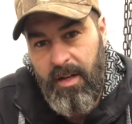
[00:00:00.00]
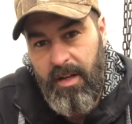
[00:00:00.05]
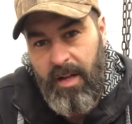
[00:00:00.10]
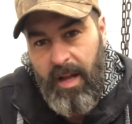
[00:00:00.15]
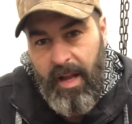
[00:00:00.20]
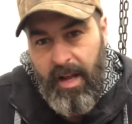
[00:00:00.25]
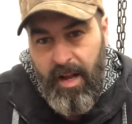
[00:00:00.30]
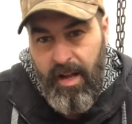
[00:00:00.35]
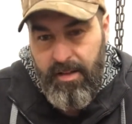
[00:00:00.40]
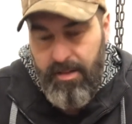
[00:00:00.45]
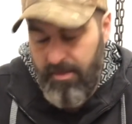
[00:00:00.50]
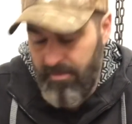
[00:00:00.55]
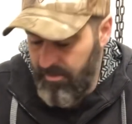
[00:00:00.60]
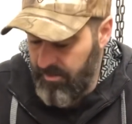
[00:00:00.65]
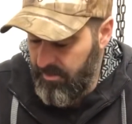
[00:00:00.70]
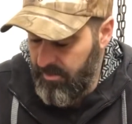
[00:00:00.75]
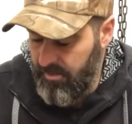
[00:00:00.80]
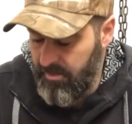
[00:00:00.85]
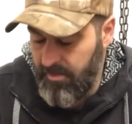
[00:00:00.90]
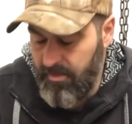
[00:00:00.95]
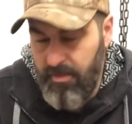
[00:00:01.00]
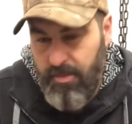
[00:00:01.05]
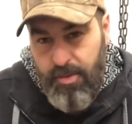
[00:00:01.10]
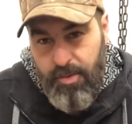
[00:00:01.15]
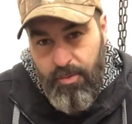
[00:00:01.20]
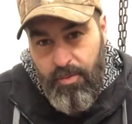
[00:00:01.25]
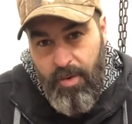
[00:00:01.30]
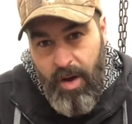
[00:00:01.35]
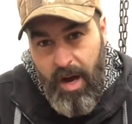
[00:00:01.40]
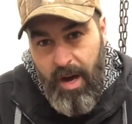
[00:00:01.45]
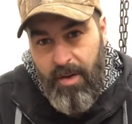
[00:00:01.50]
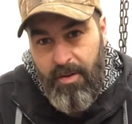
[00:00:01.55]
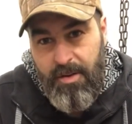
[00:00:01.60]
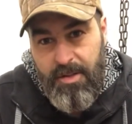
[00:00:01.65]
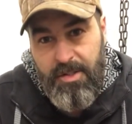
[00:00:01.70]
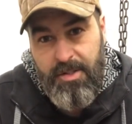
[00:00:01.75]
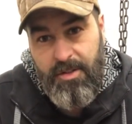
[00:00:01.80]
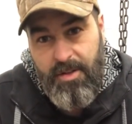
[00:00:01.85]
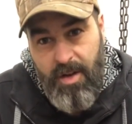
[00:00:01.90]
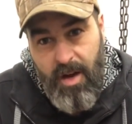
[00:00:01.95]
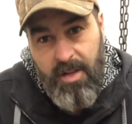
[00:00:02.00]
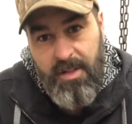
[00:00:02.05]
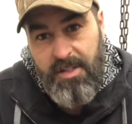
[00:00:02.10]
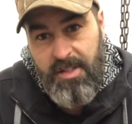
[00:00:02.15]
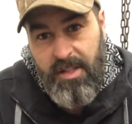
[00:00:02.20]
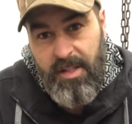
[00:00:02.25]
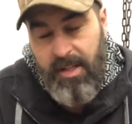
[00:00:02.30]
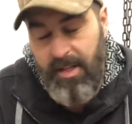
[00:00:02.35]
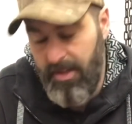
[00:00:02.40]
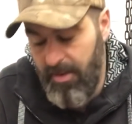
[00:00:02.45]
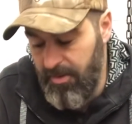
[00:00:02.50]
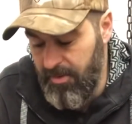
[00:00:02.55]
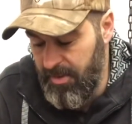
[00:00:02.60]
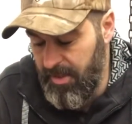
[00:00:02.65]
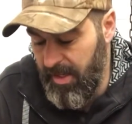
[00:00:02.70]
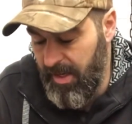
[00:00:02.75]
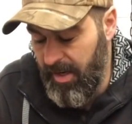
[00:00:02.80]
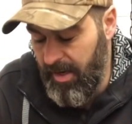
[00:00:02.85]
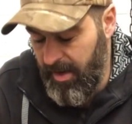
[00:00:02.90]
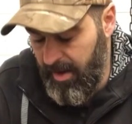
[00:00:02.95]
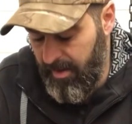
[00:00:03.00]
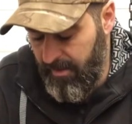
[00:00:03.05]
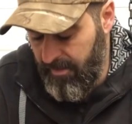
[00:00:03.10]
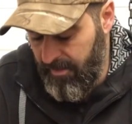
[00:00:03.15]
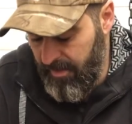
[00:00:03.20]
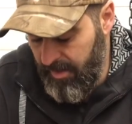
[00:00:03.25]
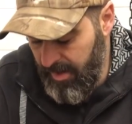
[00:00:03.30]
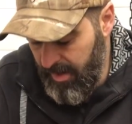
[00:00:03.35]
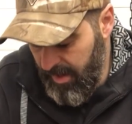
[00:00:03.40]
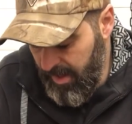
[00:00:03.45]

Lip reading: I got 2 hours constantly using a knife.